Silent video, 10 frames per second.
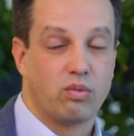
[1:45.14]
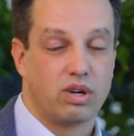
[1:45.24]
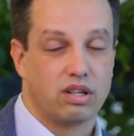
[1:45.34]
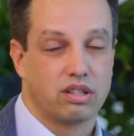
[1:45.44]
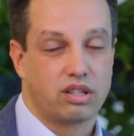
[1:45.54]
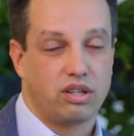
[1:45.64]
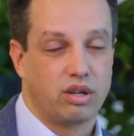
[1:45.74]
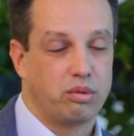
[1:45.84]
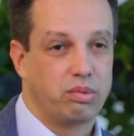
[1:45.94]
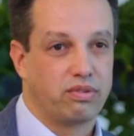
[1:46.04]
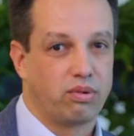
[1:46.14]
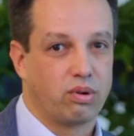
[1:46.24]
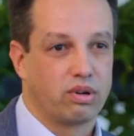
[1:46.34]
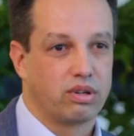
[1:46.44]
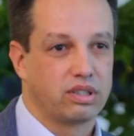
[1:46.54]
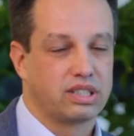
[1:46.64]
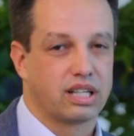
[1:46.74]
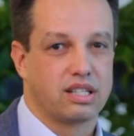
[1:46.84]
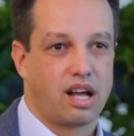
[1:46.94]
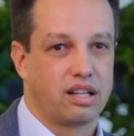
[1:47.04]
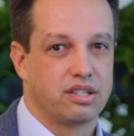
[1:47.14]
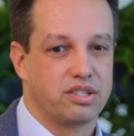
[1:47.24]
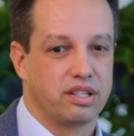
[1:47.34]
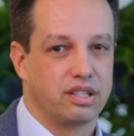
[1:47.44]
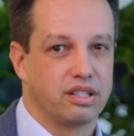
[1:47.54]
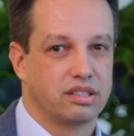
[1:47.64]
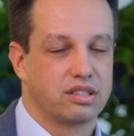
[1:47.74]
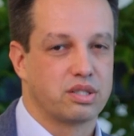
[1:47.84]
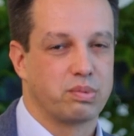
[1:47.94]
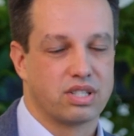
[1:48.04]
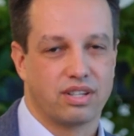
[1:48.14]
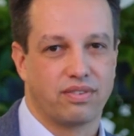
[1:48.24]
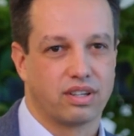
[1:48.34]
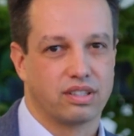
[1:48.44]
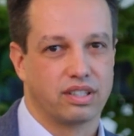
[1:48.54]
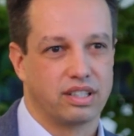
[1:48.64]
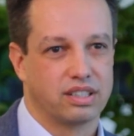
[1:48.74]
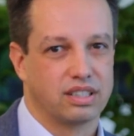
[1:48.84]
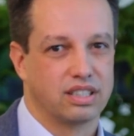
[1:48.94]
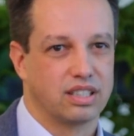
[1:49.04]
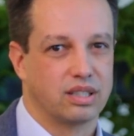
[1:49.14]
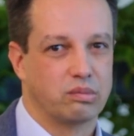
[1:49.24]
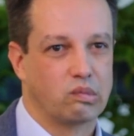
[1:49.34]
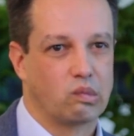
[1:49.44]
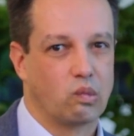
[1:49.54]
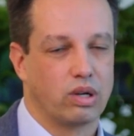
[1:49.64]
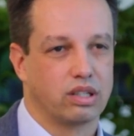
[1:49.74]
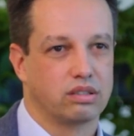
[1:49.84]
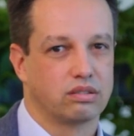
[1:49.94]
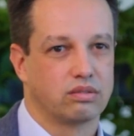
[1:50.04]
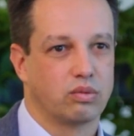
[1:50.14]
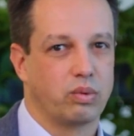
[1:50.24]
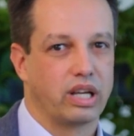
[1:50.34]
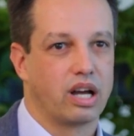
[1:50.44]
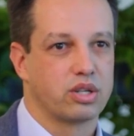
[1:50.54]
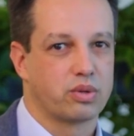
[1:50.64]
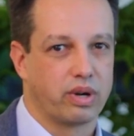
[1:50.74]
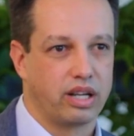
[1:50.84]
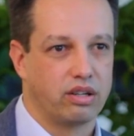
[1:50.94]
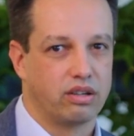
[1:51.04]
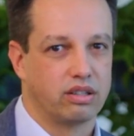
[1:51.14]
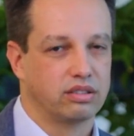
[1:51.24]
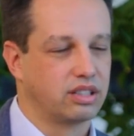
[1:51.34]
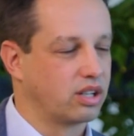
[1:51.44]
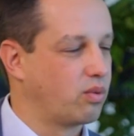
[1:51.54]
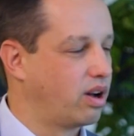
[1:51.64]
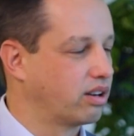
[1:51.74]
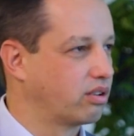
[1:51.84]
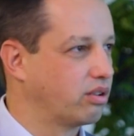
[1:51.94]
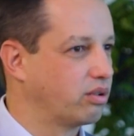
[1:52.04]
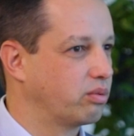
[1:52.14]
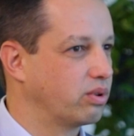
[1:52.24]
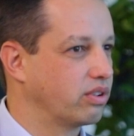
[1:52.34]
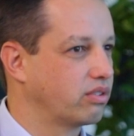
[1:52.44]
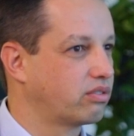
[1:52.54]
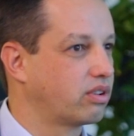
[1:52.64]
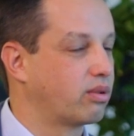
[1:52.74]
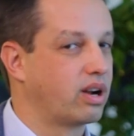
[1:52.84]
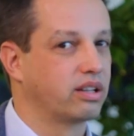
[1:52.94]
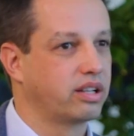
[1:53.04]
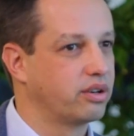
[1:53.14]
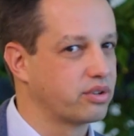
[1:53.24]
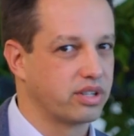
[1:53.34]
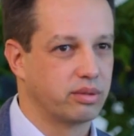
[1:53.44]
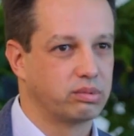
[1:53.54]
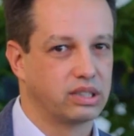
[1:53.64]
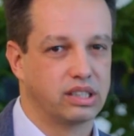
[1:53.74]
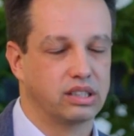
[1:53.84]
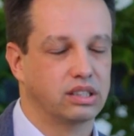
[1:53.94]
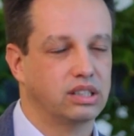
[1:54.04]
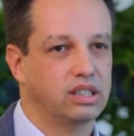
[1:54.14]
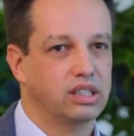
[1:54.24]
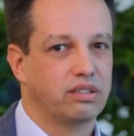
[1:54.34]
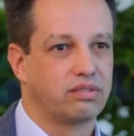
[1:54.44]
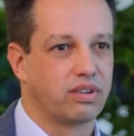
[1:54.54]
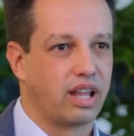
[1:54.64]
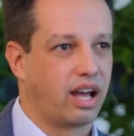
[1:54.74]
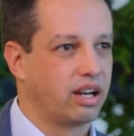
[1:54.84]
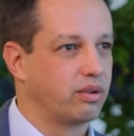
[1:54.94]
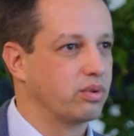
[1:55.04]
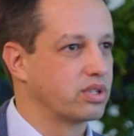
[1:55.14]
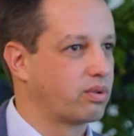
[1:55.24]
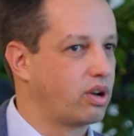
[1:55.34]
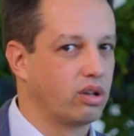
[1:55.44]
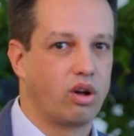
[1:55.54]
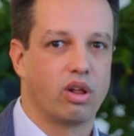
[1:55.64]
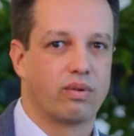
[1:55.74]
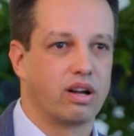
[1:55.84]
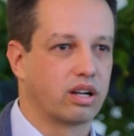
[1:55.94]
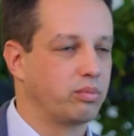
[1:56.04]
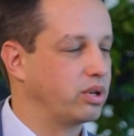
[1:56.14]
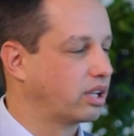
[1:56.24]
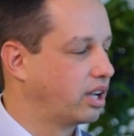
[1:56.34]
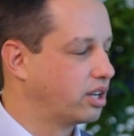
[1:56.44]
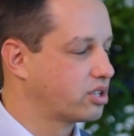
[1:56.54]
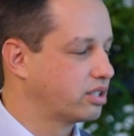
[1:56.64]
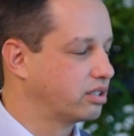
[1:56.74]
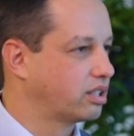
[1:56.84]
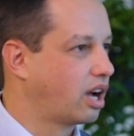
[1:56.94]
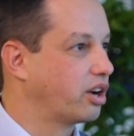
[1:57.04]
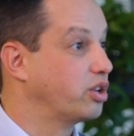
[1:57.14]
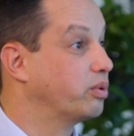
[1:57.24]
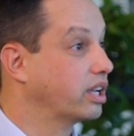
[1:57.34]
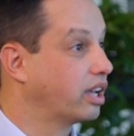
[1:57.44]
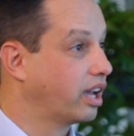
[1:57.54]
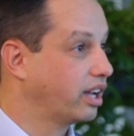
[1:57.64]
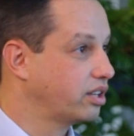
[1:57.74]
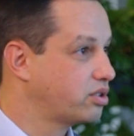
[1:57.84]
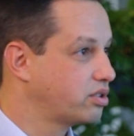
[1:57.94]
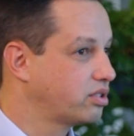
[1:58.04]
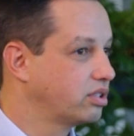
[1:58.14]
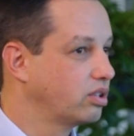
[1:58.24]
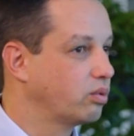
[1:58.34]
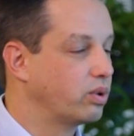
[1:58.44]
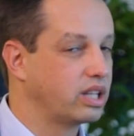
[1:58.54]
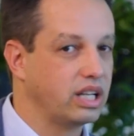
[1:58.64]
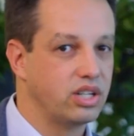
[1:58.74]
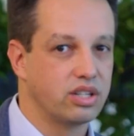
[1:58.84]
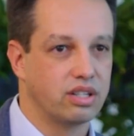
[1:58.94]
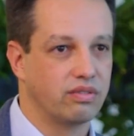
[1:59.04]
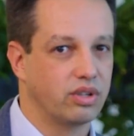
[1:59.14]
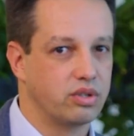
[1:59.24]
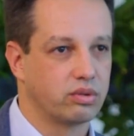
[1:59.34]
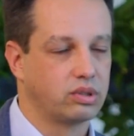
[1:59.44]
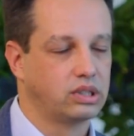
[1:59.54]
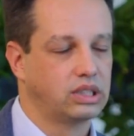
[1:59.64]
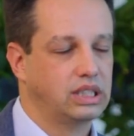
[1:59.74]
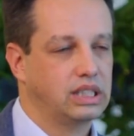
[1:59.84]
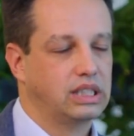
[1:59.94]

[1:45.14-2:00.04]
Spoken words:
Well, you know, before technology specifically, what we got trained on in Quantico was around leadership. And for that, it was all around communication, how you engage with each individual.